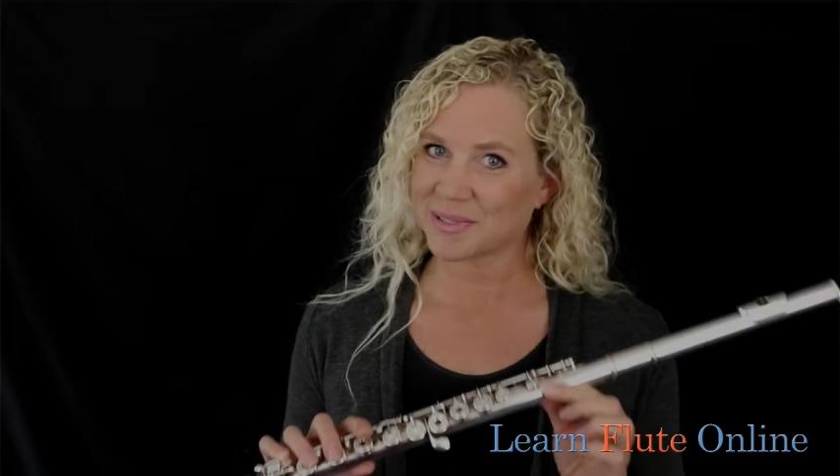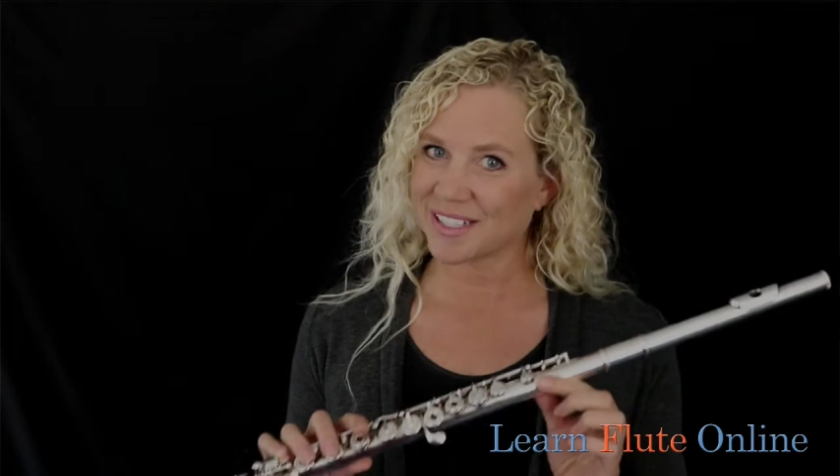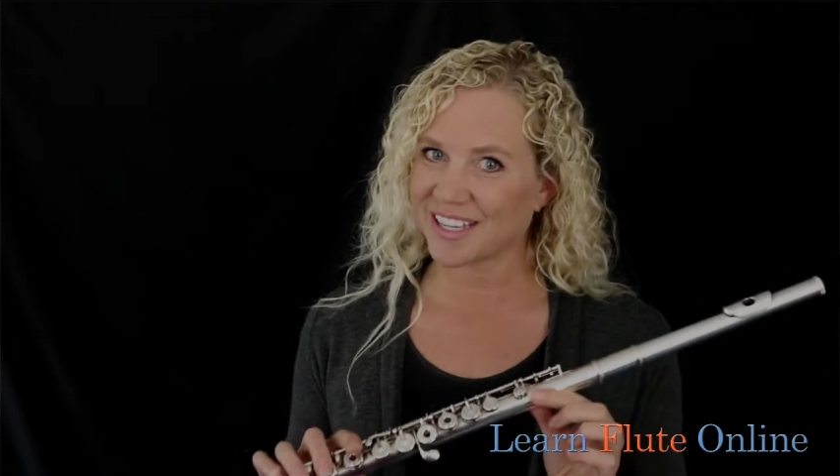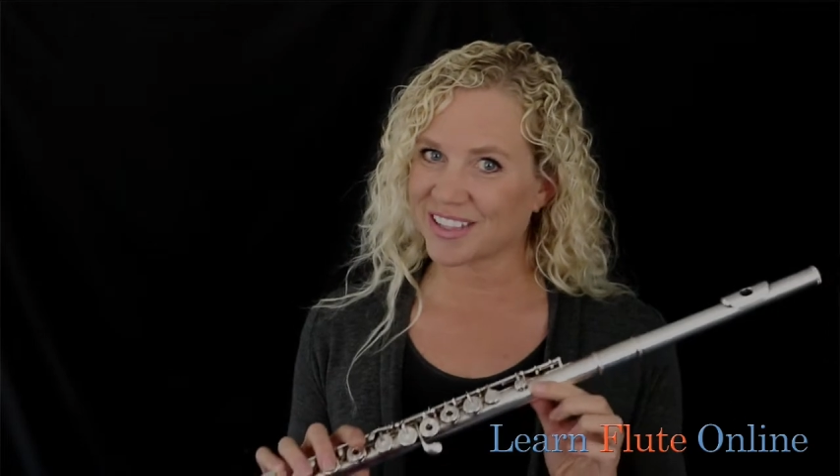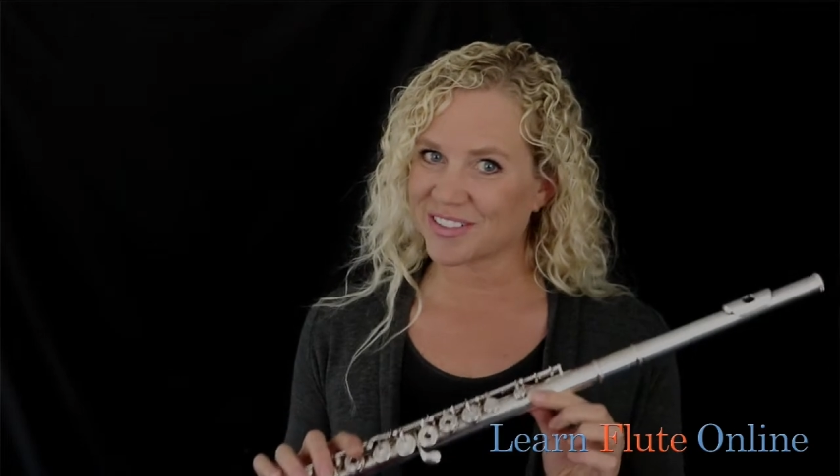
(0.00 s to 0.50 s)

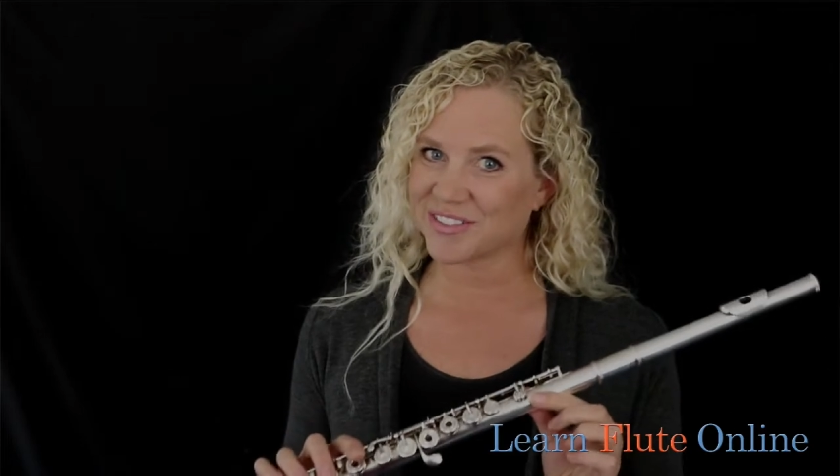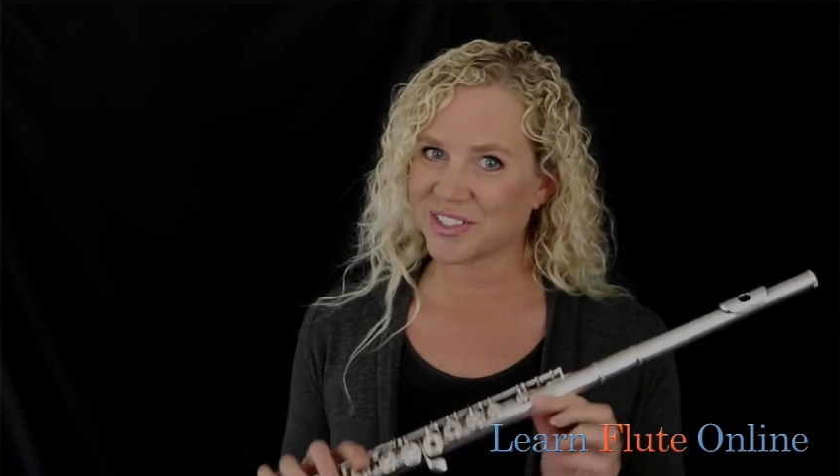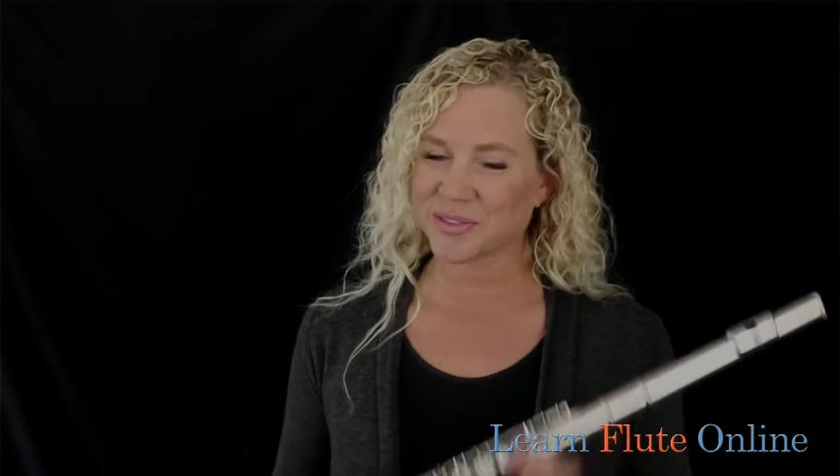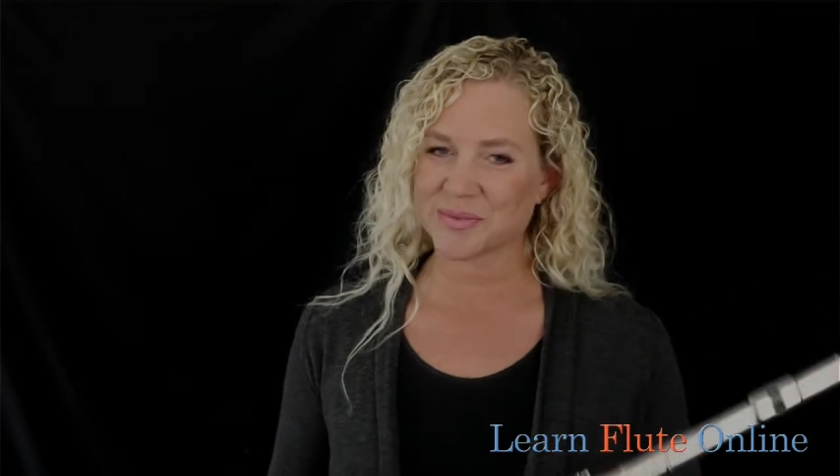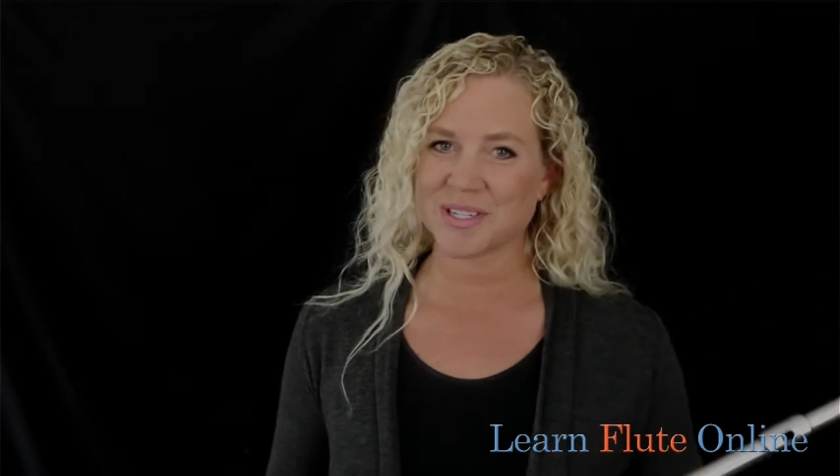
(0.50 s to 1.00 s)
playing the
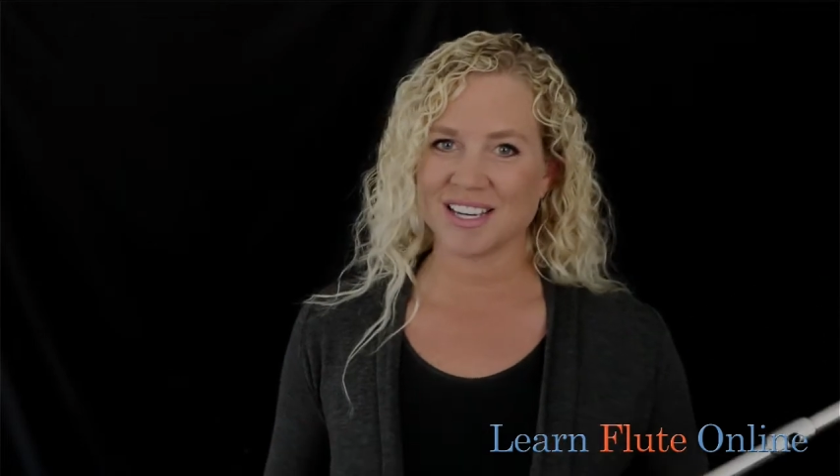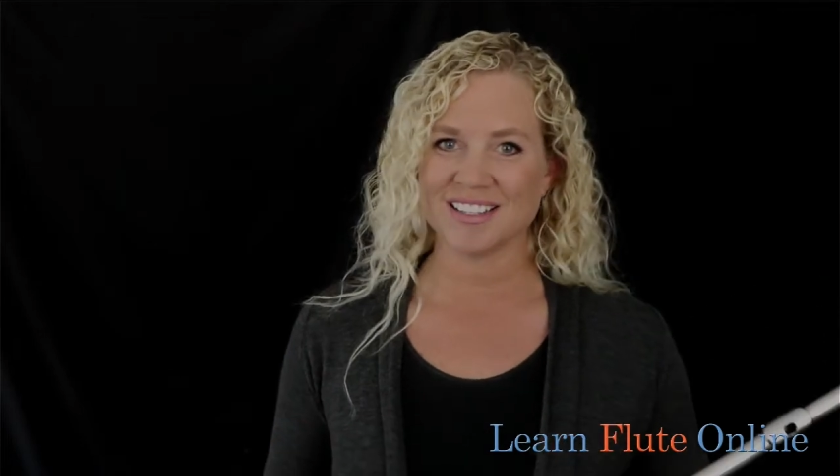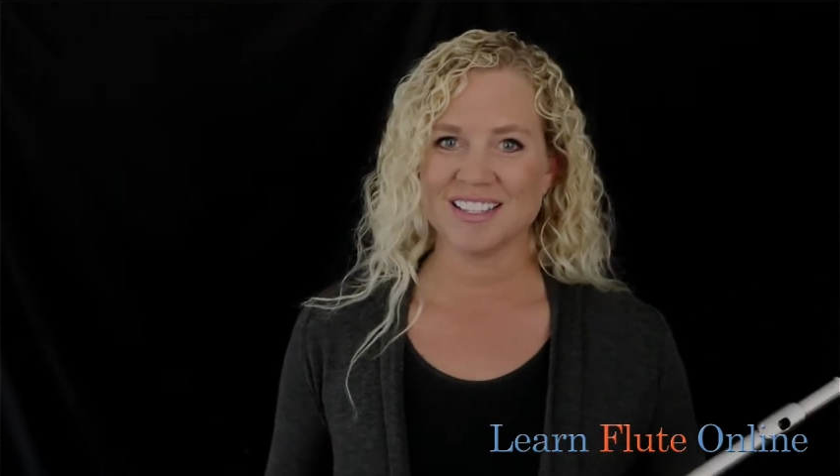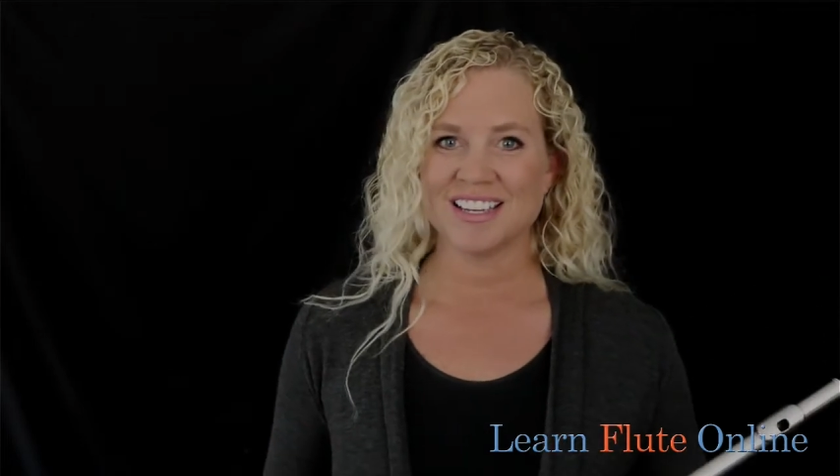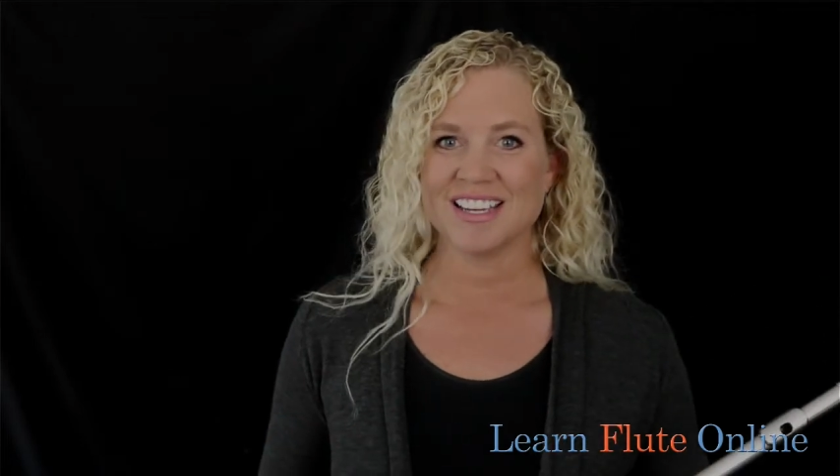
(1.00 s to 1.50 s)
flute well.